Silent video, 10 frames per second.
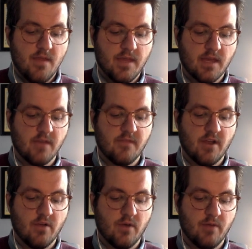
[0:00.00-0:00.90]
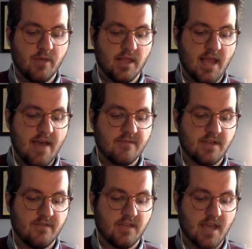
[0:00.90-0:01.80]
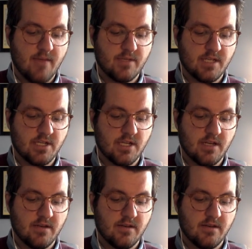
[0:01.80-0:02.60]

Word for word: They could very well be laughed off the competition.